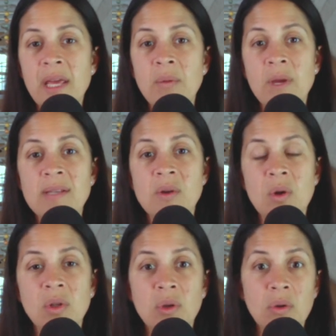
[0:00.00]
eight weeks
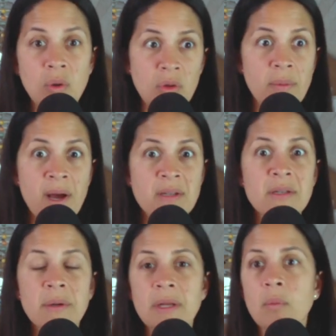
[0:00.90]
old, you can hold them
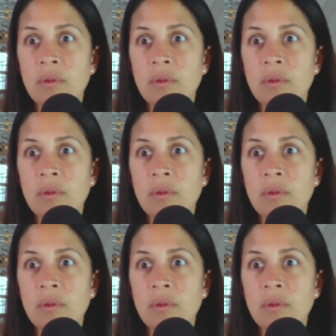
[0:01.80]
onto it.